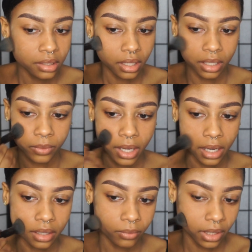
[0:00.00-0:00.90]
I would
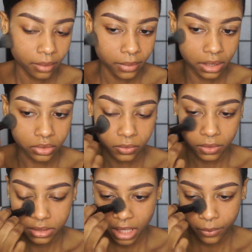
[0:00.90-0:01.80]
highly recommend doing
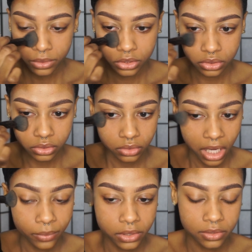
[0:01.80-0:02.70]
this. I would
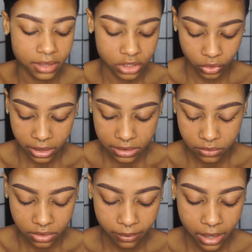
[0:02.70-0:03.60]
use a
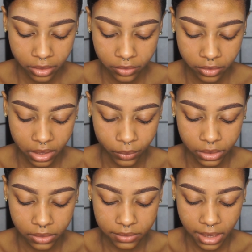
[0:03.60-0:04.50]
translucent powder though. I
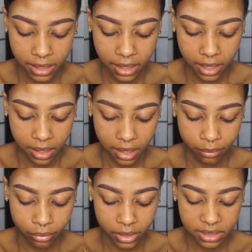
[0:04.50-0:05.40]
wouldn't use like a
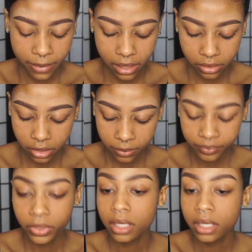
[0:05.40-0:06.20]
pressed powder.